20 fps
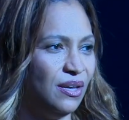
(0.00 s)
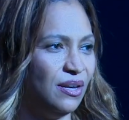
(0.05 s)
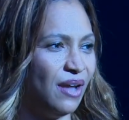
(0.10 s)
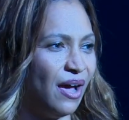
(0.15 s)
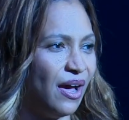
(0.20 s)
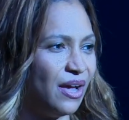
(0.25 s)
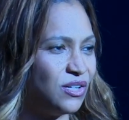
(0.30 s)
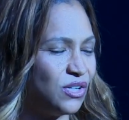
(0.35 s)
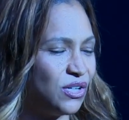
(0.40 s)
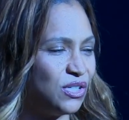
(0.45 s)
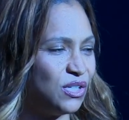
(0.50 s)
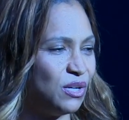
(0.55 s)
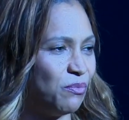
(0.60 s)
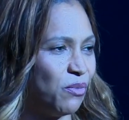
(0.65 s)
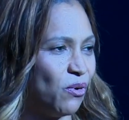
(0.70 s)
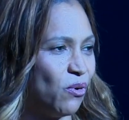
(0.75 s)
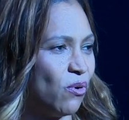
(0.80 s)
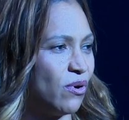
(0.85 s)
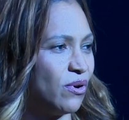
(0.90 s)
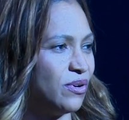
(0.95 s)
not just
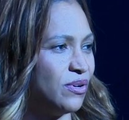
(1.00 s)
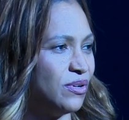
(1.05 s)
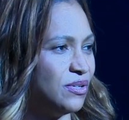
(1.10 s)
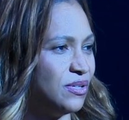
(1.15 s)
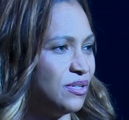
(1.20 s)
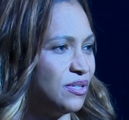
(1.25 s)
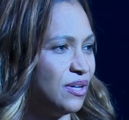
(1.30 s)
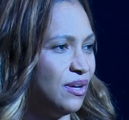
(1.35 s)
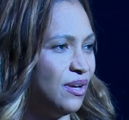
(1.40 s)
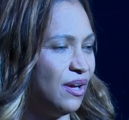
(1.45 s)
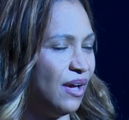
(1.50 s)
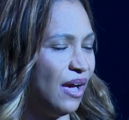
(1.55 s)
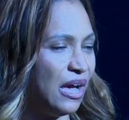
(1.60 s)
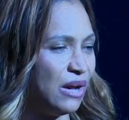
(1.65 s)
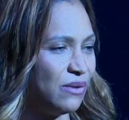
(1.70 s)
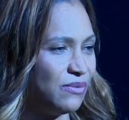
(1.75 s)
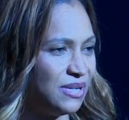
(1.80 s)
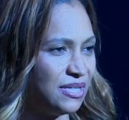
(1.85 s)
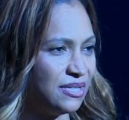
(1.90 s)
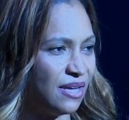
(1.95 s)
important,
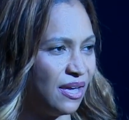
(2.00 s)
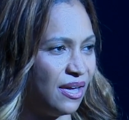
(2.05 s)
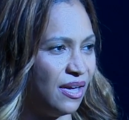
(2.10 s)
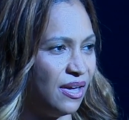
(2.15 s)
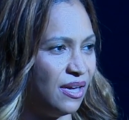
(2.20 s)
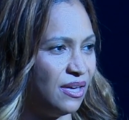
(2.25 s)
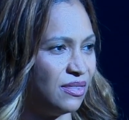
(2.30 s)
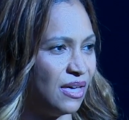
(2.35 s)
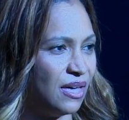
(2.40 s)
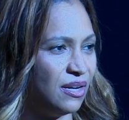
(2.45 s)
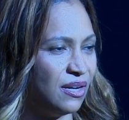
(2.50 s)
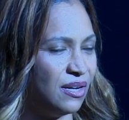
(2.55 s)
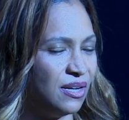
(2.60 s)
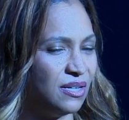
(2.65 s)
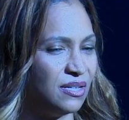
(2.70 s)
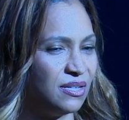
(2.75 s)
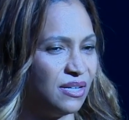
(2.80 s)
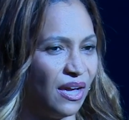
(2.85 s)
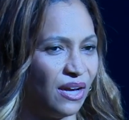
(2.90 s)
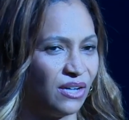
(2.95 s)
I would say that it
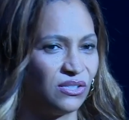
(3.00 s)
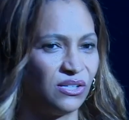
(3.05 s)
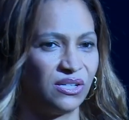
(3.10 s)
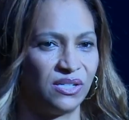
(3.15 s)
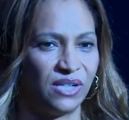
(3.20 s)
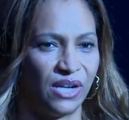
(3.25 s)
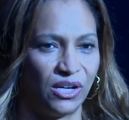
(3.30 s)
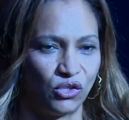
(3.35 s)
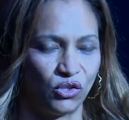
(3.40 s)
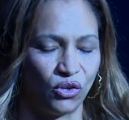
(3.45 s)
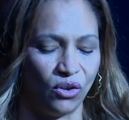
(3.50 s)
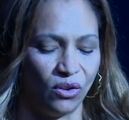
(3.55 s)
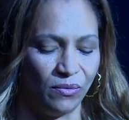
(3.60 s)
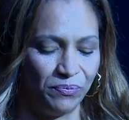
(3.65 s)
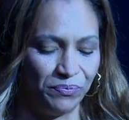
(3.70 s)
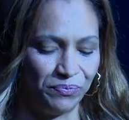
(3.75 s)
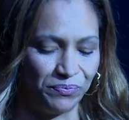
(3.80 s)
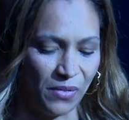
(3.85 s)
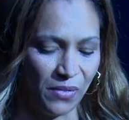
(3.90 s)
is existential.